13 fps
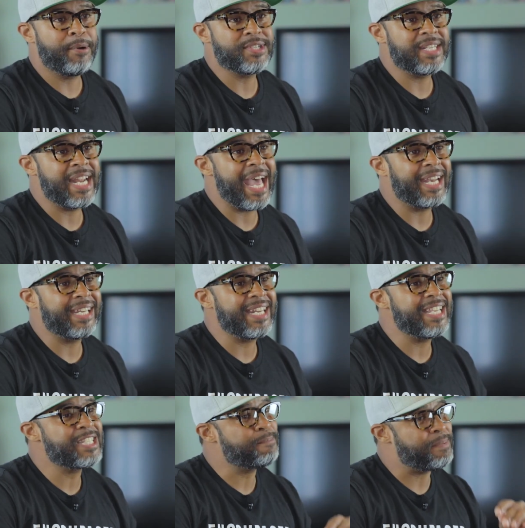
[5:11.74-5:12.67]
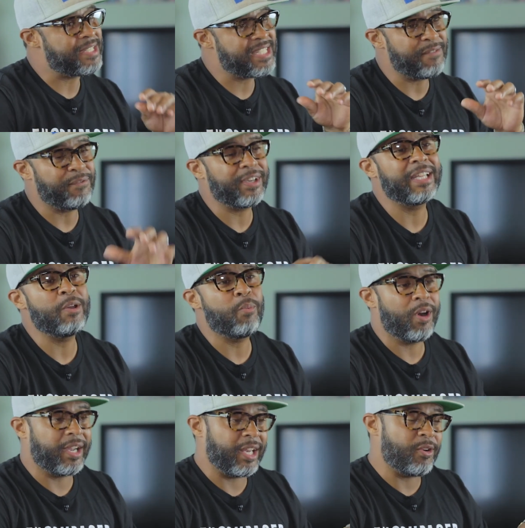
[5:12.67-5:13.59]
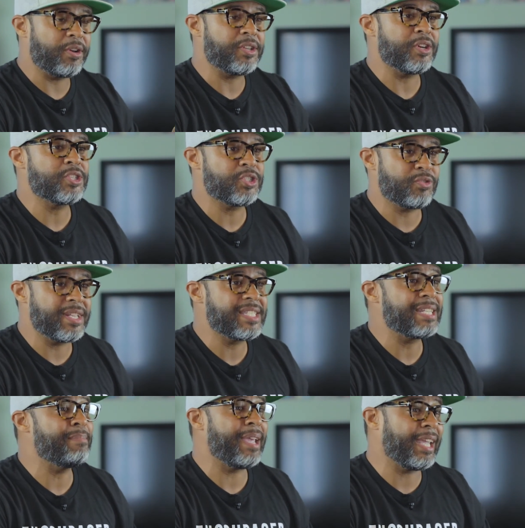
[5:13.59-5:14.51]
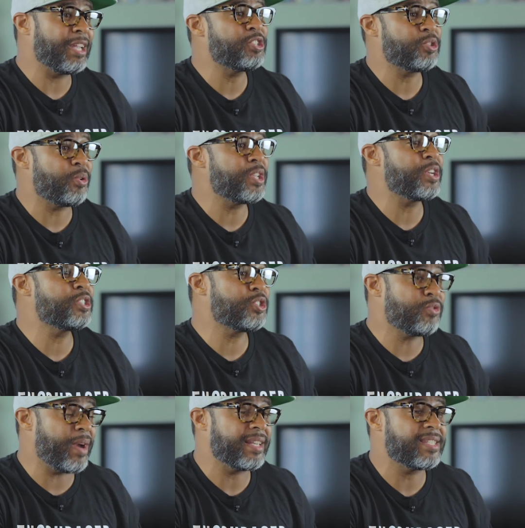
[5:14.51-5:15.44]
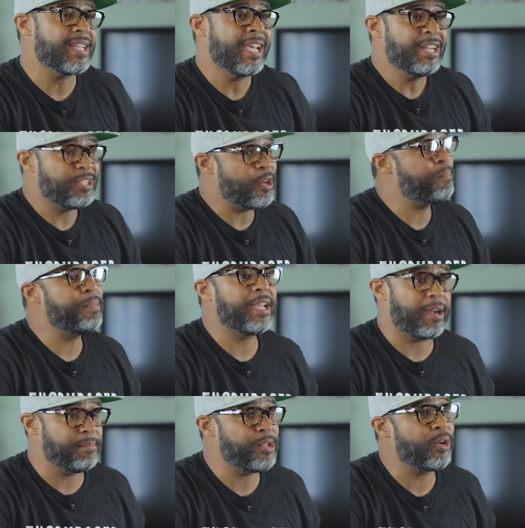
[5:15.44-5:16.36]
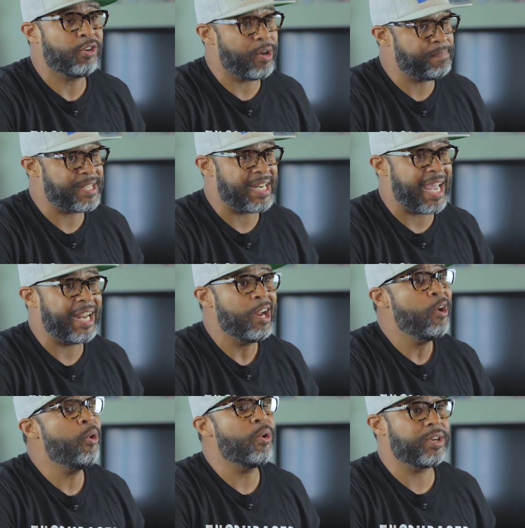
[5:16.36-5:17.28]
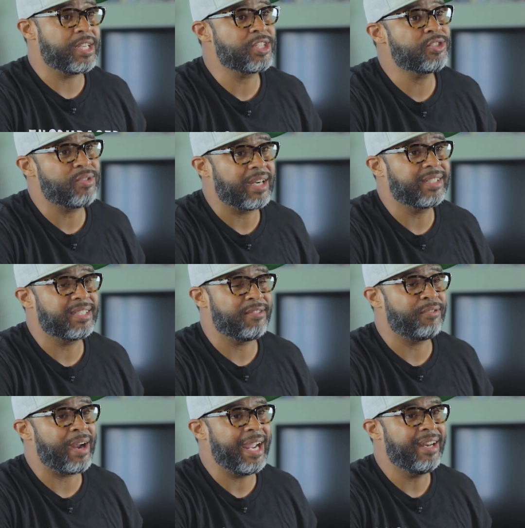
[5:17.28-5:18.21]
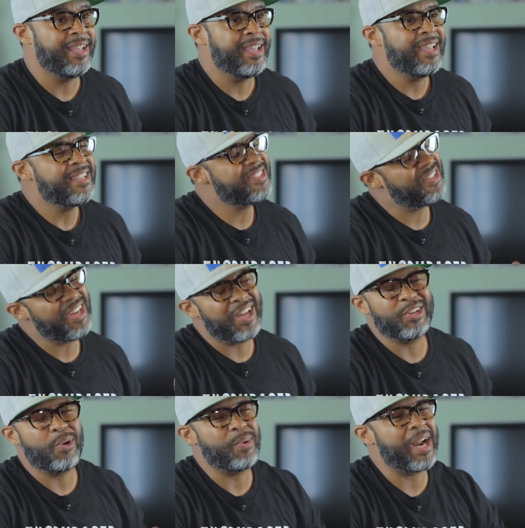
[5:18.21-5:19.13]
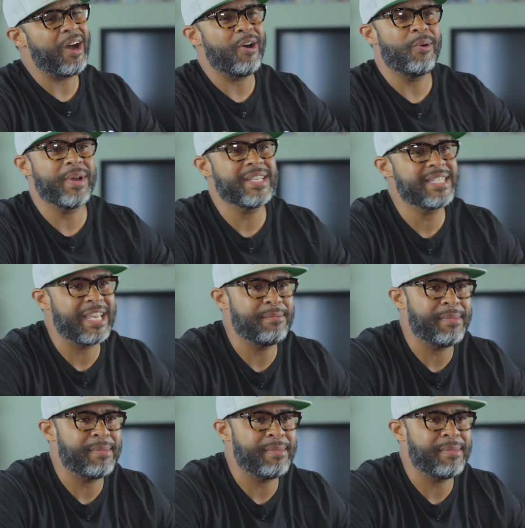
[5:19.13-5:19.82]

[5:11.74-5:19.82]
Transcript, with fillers: personalities, specifically working on your strengths and making sure your strengths don't become your kryptonite or destructive, right? So y'all know what I always say,